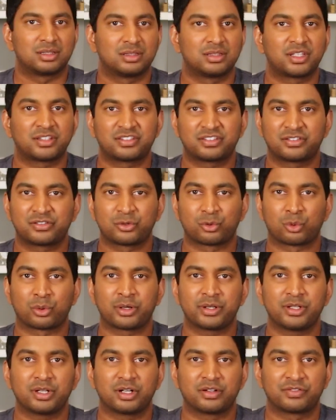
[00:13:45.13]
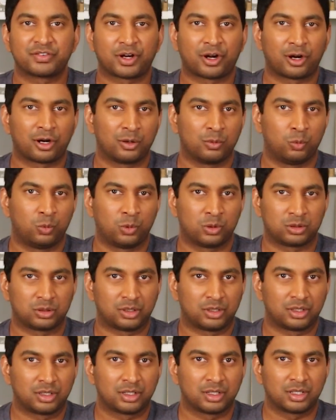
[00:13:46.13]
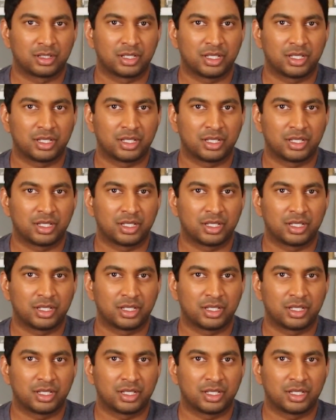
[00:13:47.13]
The story of Kurt Warner